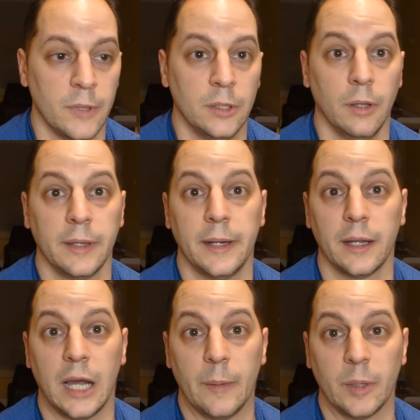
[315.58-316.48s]
looking
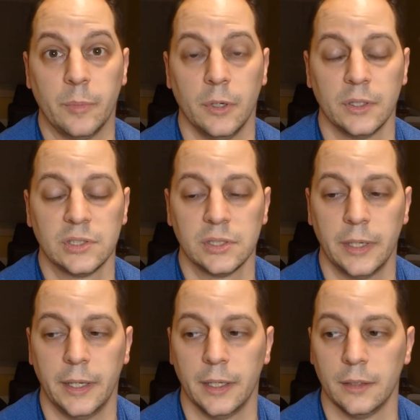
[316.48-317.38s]
at comic books.
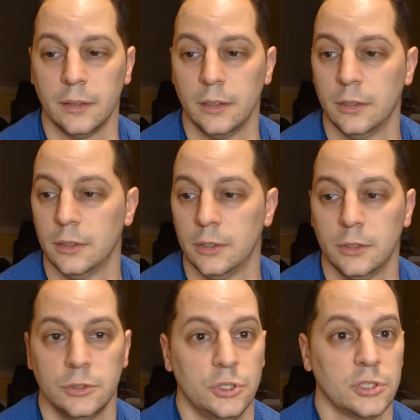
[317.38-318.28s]
And
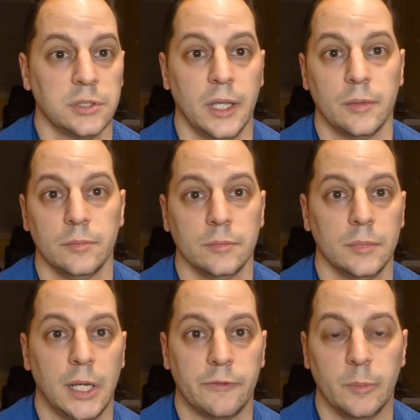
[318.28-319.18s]
just like
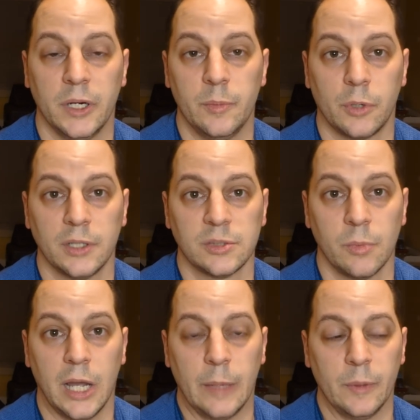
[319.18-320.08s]
everybody brought
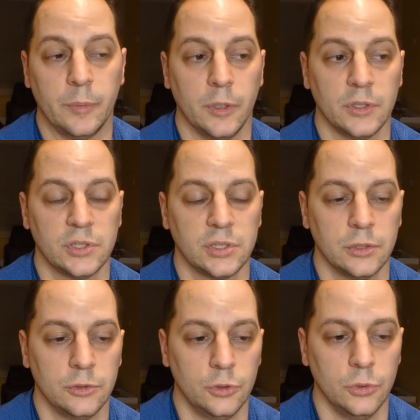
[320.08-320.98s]
some comic books
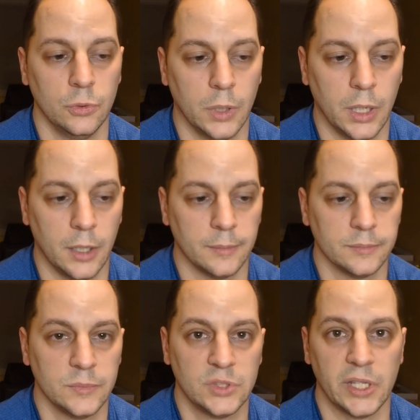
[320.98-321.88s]

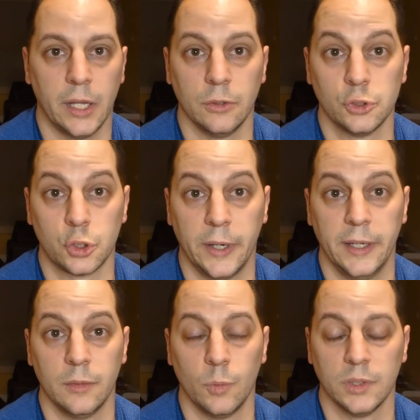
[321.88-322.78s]
to sell,
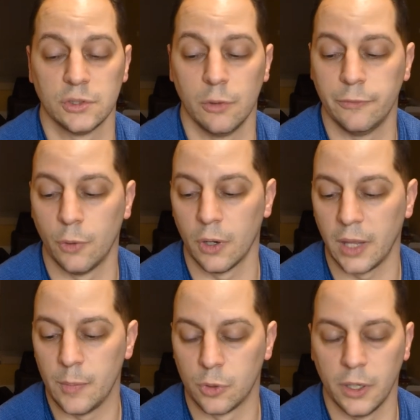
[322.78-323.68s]
trade, and what so
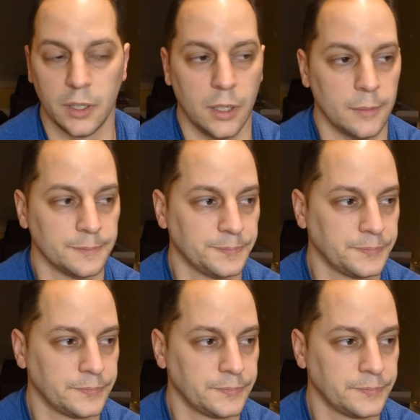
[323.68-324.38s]
forth, I brought, I